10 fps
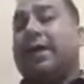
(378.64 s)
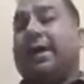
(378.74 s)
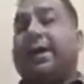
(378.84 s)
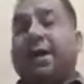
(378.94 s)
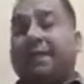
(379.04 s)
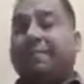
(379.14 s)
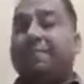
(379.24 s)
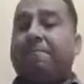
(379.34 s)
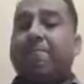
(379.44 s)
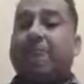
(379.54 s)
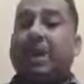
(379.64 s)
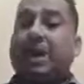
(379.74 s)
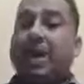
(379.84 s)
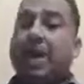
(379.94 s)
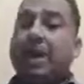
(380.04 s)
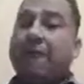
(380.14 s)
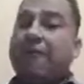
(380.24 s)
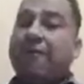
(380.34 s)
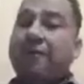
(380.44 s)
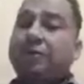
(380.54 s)
He came
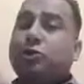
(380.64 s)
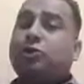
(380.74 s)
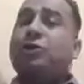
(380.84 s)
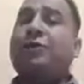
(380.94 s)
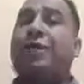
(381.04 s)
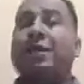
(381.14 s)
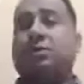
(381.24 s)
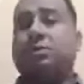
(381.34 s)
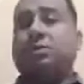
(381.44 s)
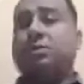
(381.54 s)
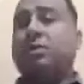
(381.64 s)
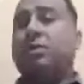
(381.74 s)
face to face